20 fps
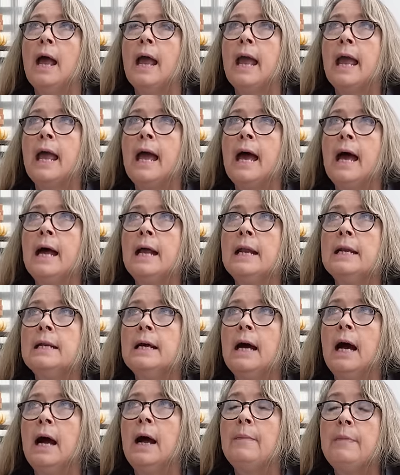
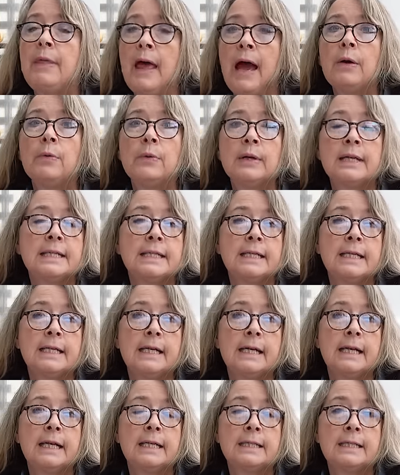And um, that
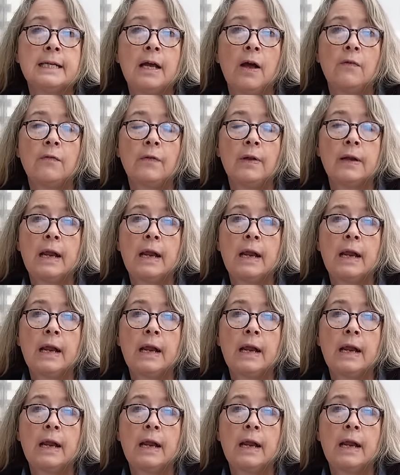reseeded itself.